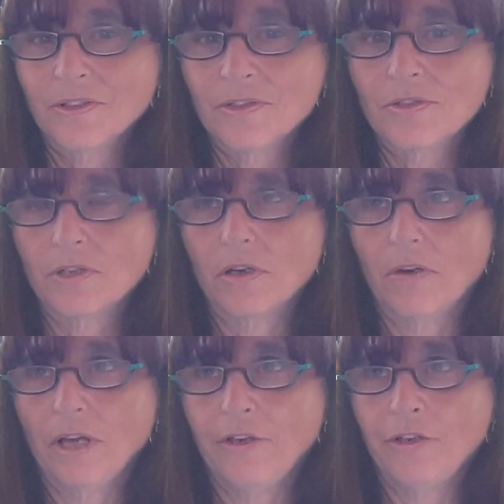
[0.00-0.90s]
So,
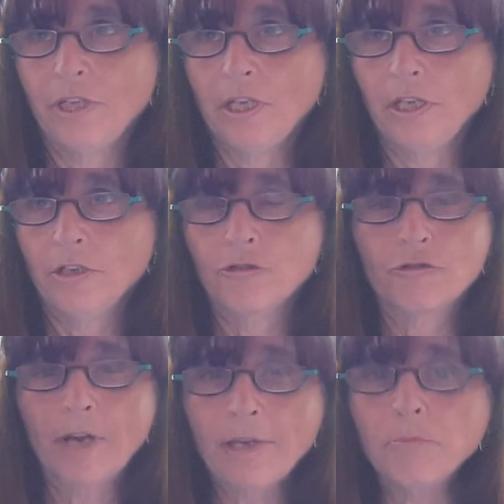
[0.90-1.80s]
and he
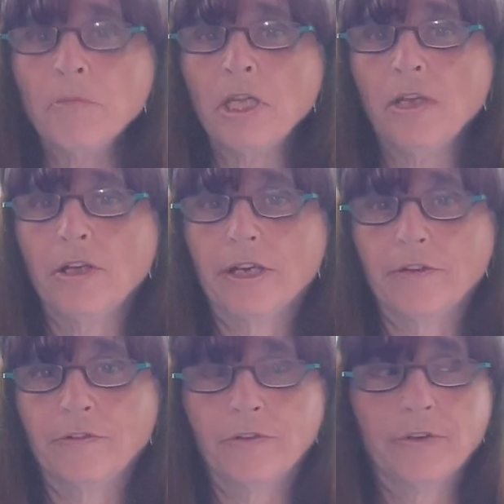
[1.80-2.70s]
trained me
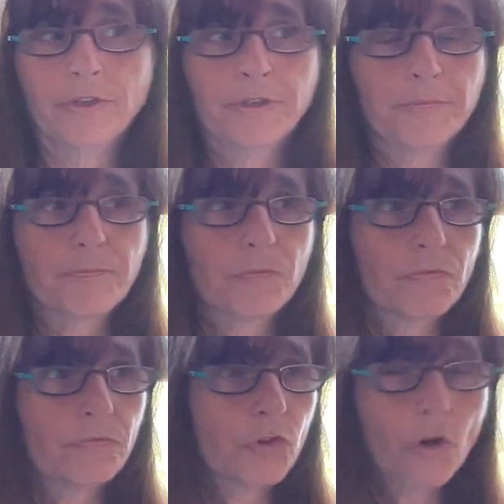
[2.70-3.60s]
and
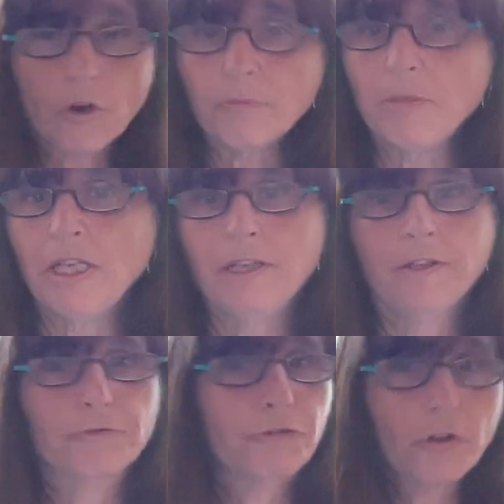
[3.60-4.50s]
taught me
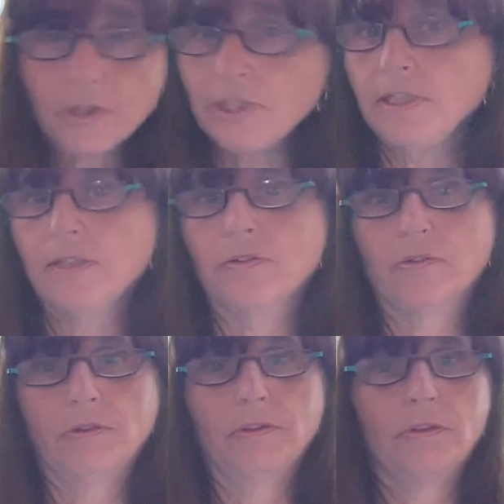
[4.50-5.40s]
14
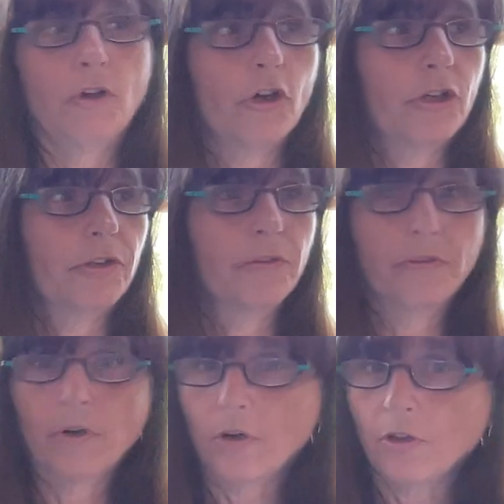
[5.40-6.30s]
years long
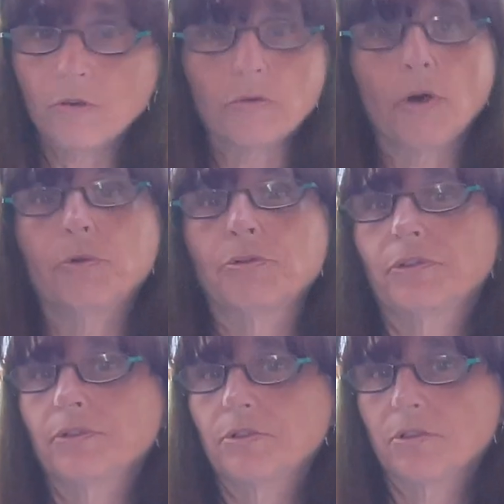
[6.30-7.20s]
on the road.
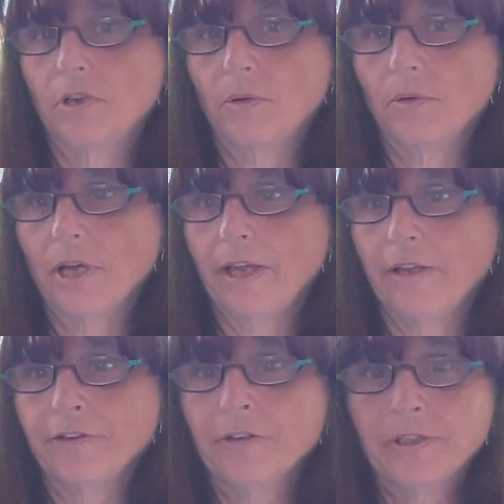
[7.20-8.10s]
So,
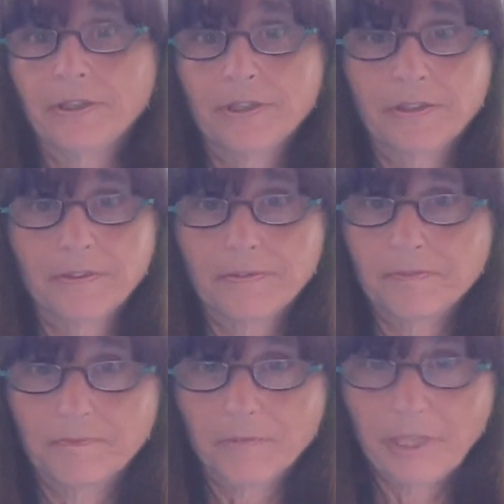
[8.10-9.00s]
and
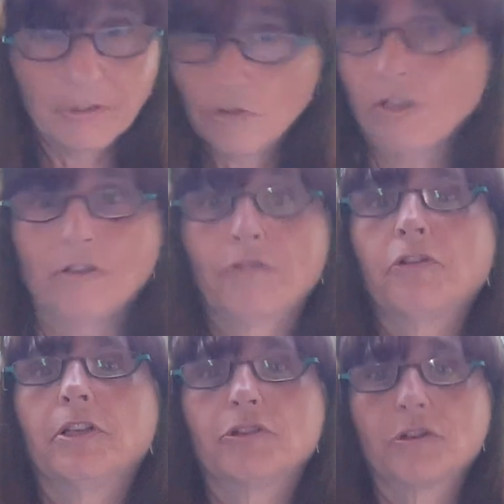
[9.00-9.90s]
he's still not
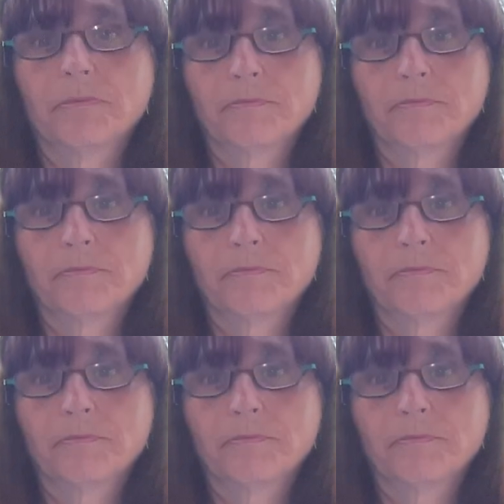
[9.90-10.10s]
finished.